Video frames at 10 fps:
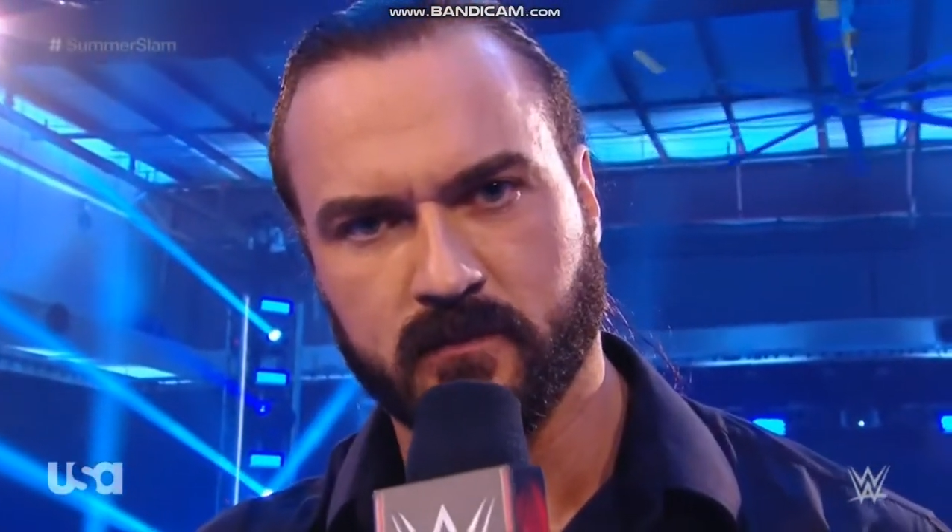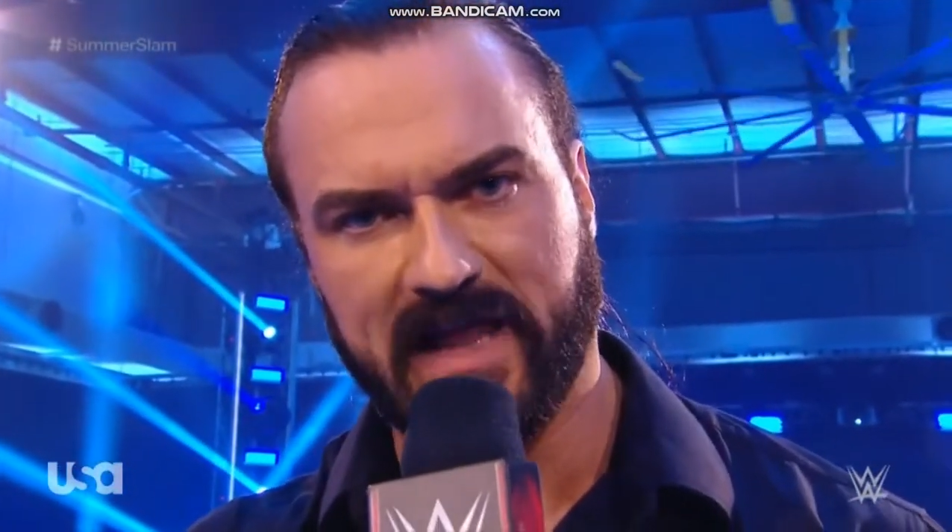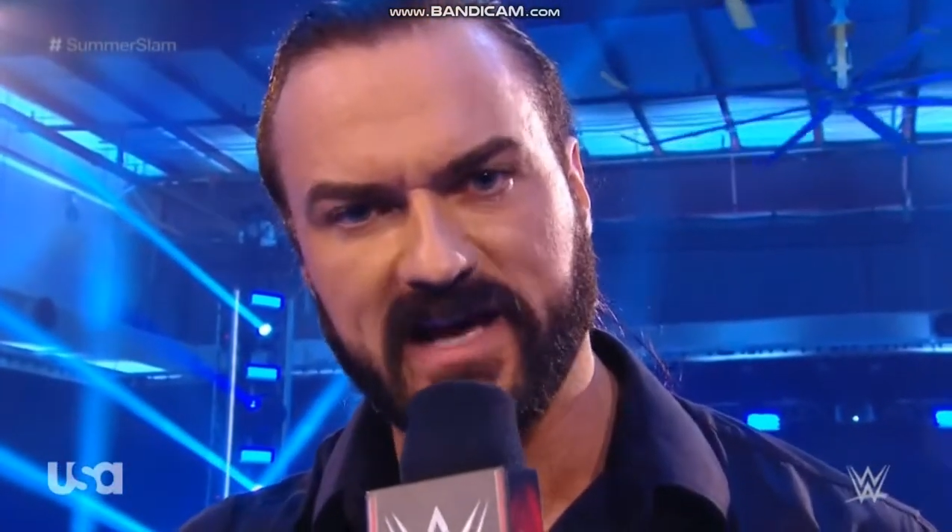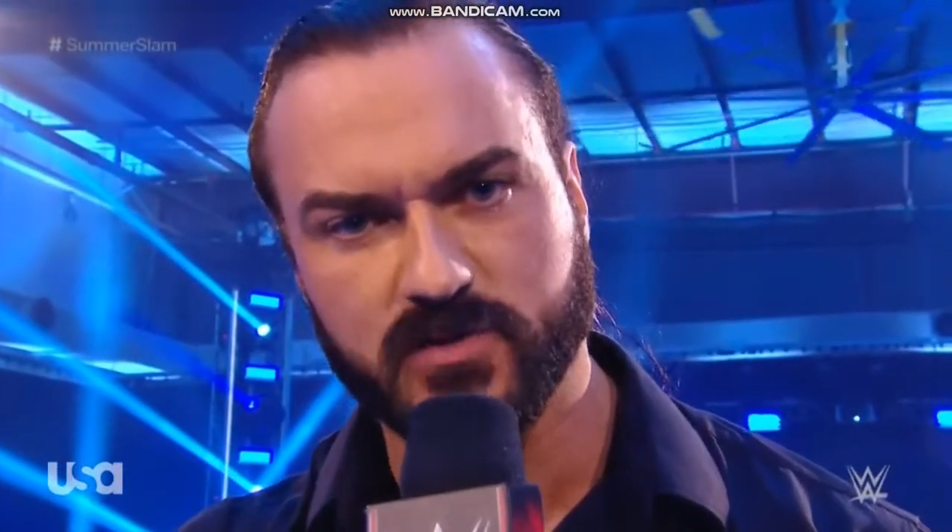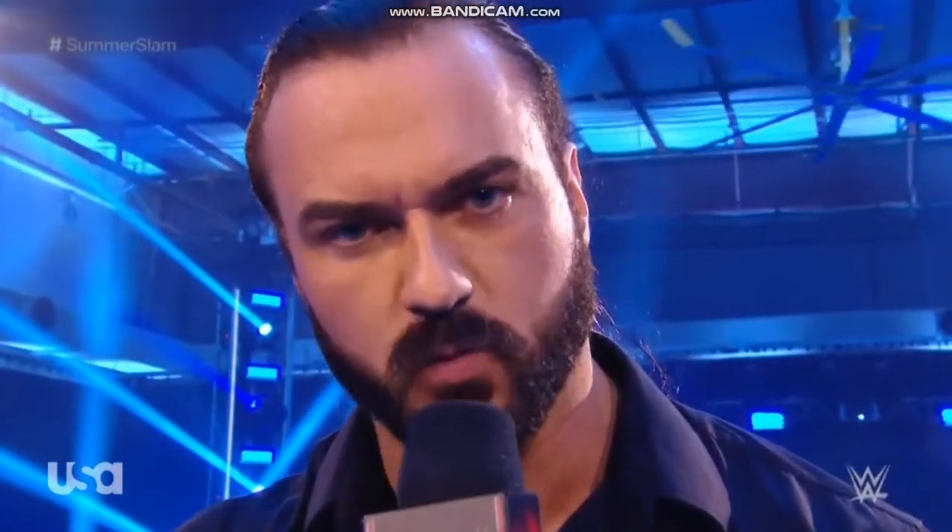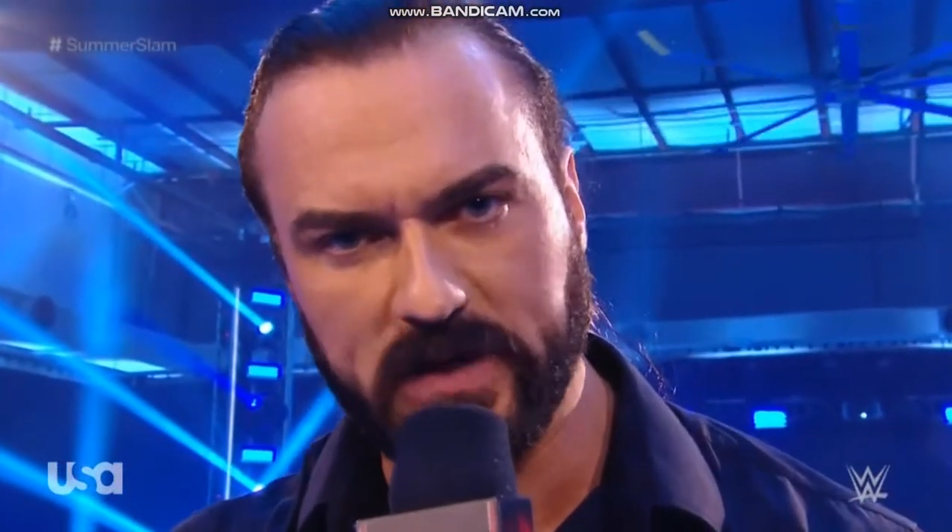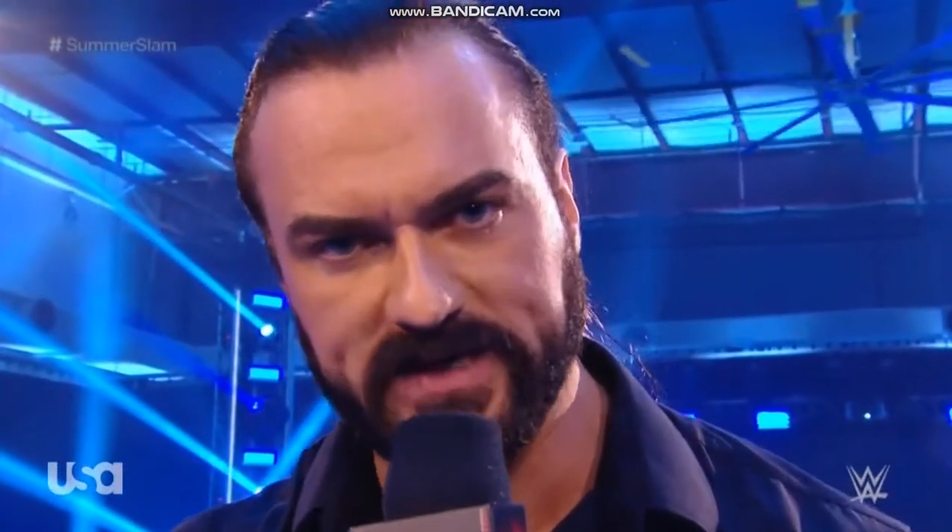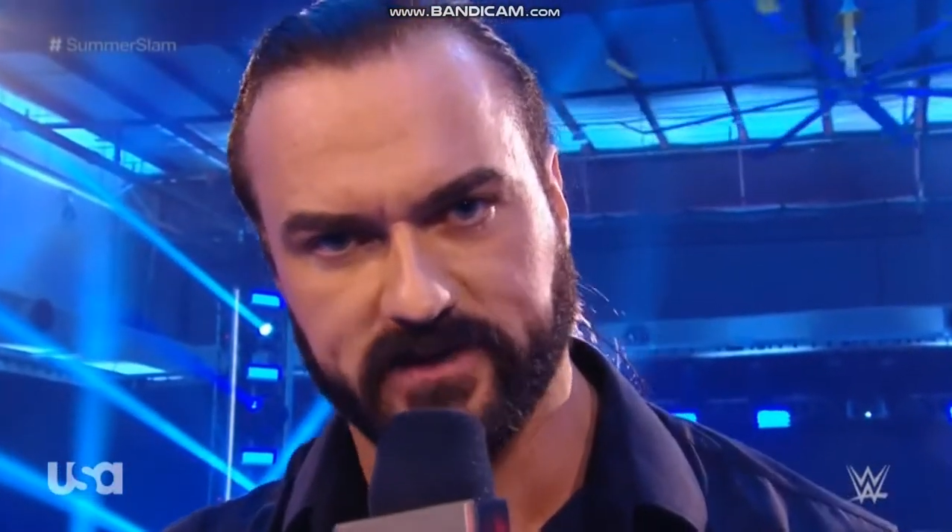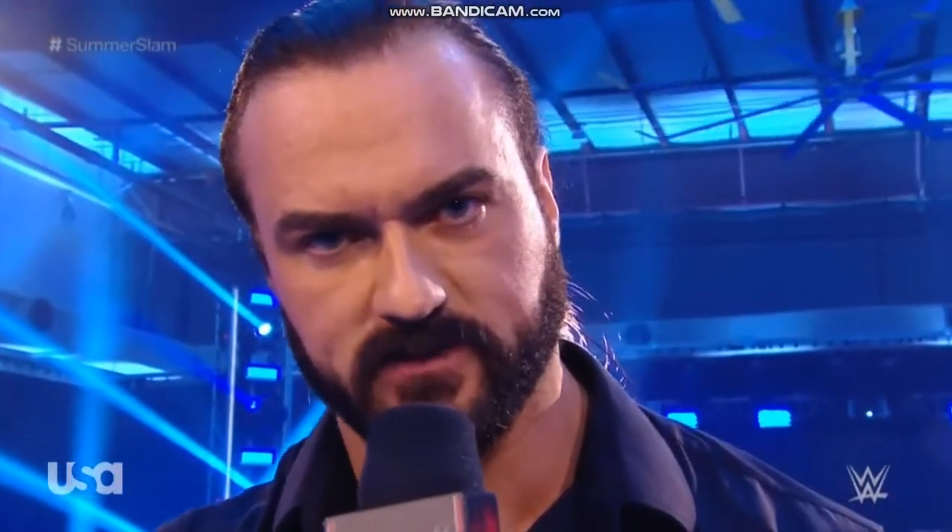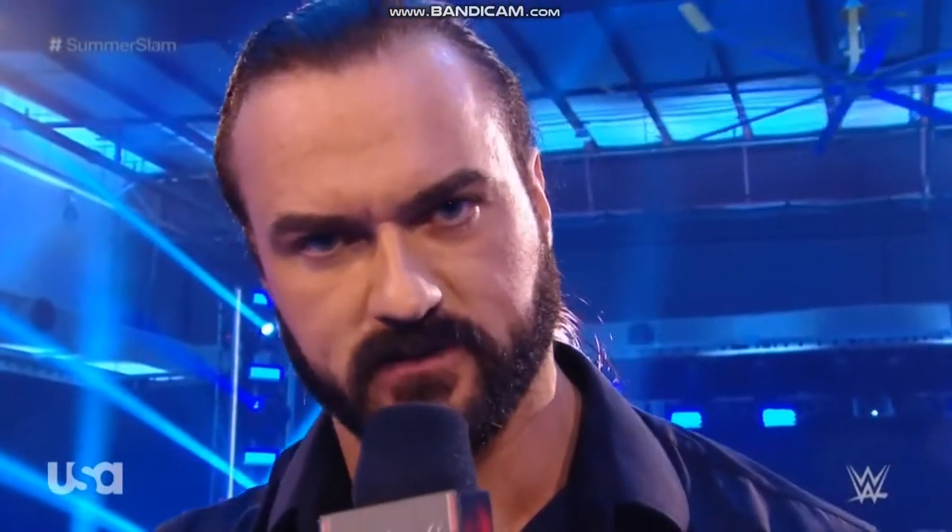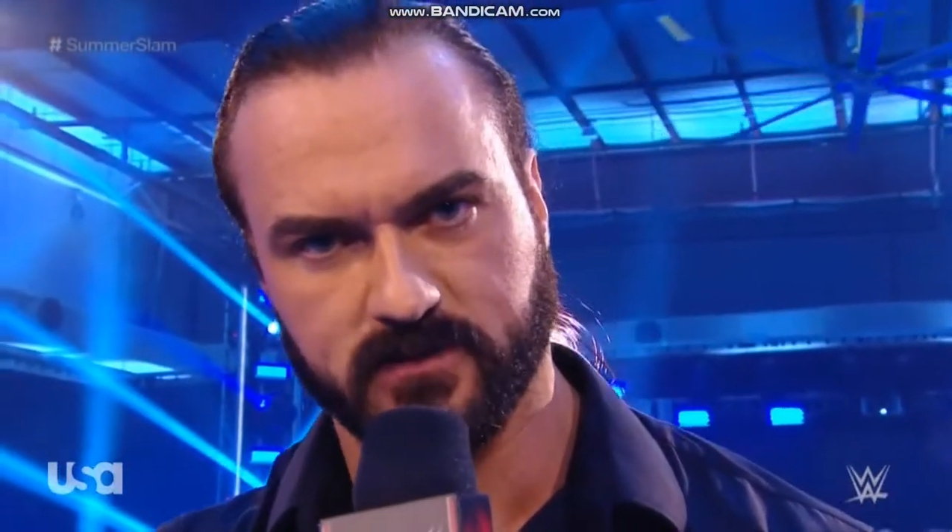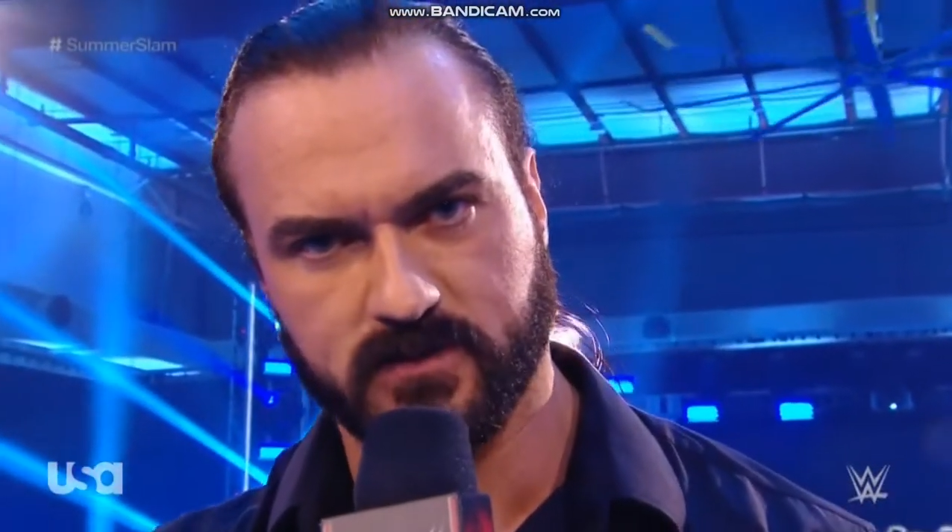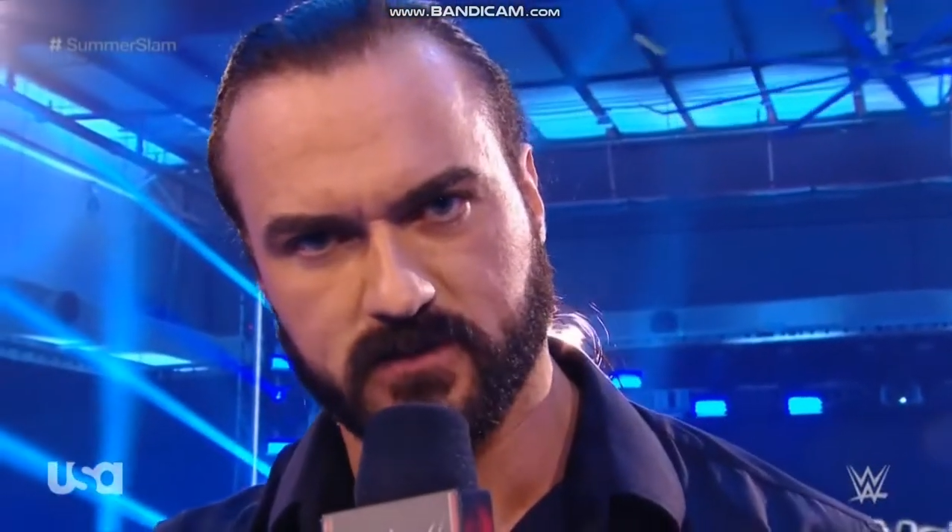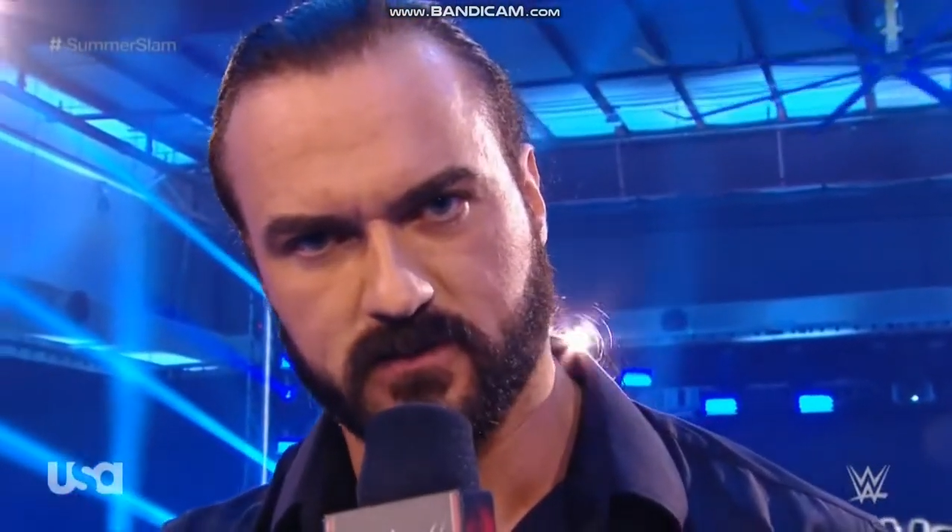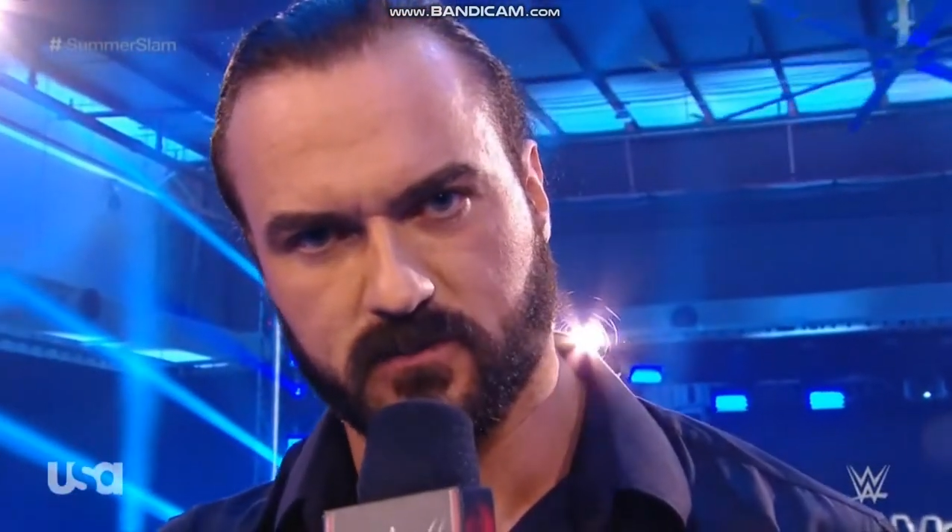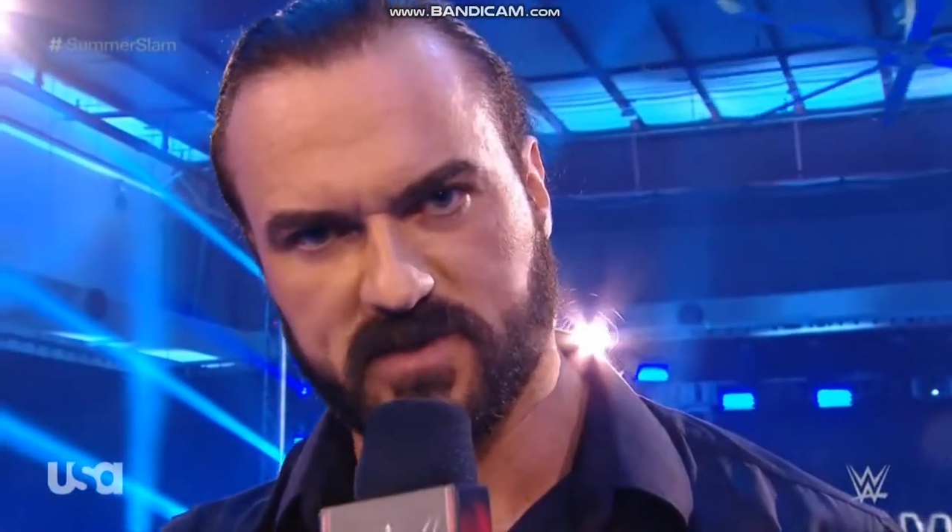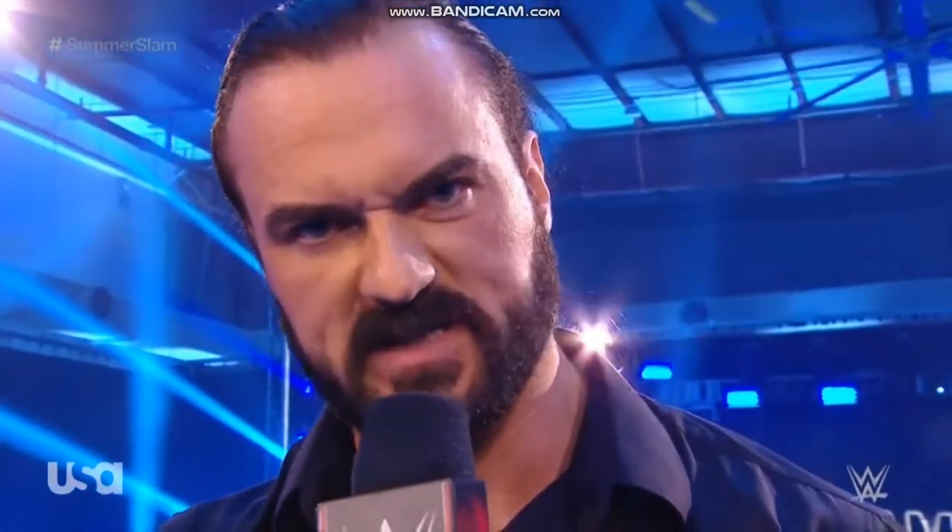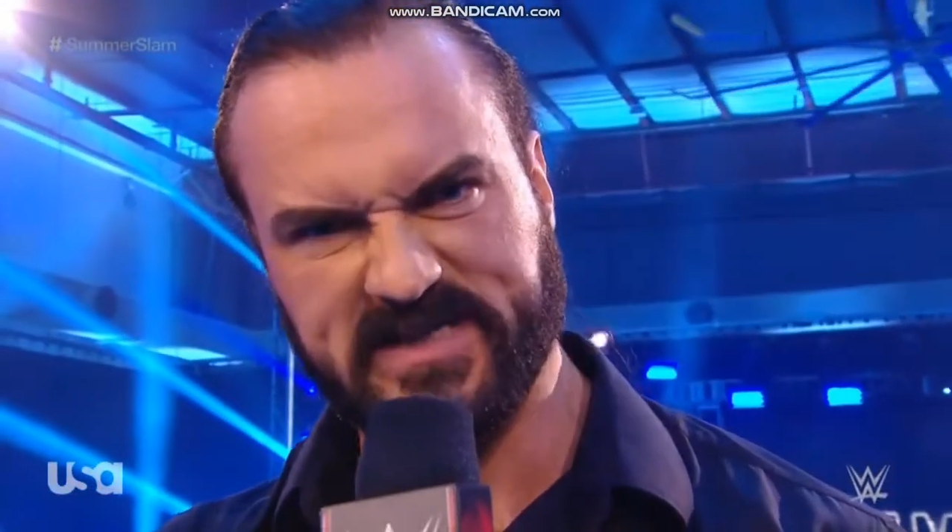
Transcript: Last week, with